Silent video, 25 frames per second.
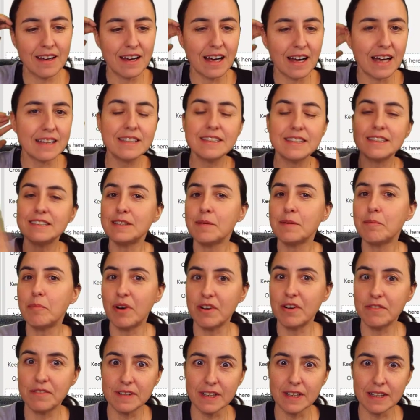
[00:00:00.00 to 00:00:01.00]
And this is a
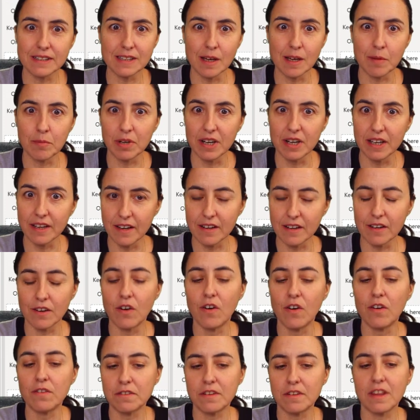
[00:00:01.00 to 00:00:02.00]
perfect example, again,
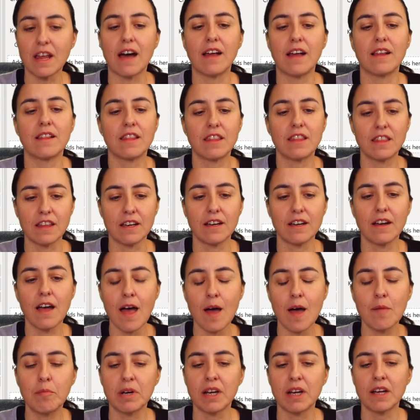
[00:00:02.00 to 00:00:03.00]
of that thing
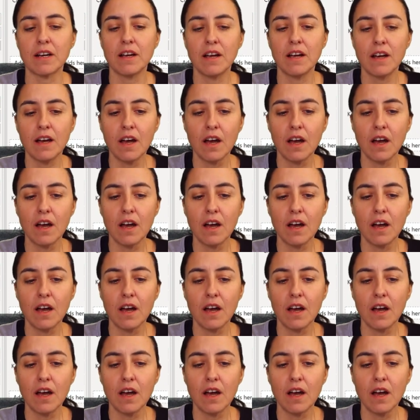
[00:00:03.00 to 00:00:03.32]
happening.